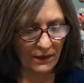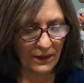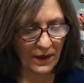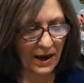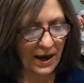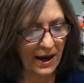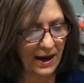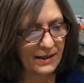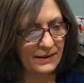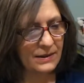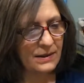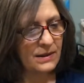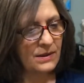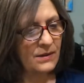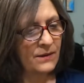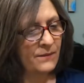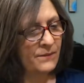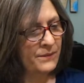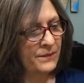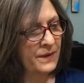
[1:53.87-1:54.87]
that.
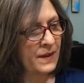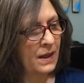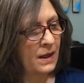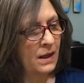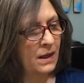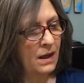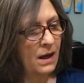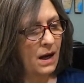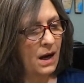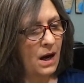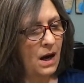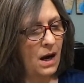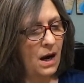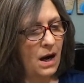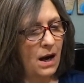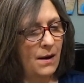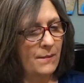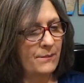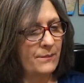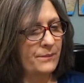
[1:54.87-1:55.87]

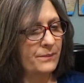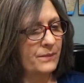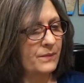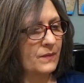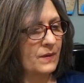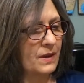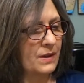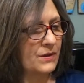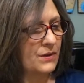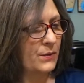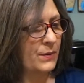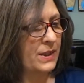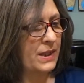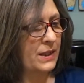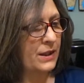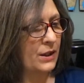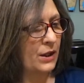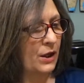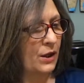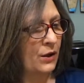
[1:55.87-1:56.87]
So
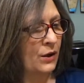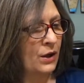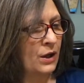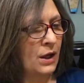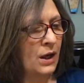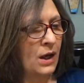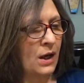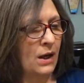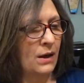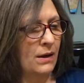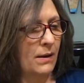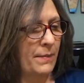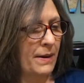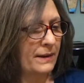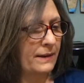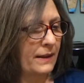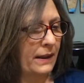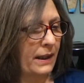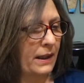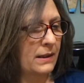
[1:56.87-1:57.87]
here
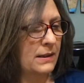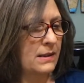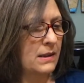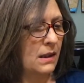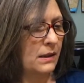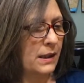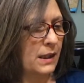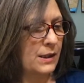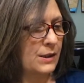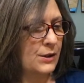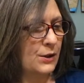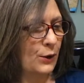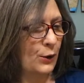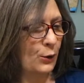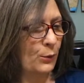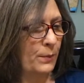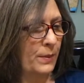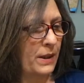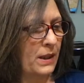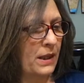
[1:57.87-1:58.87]
about the Kentucky
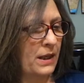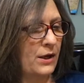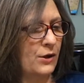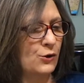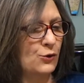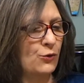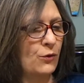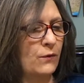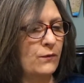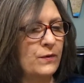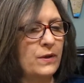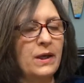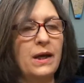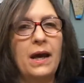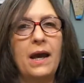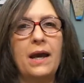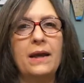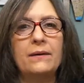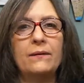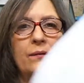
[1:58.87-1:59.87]
Derby
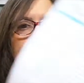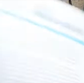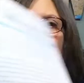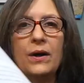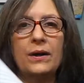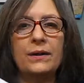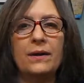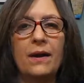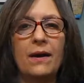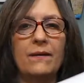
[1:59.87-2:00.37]
trivia and fun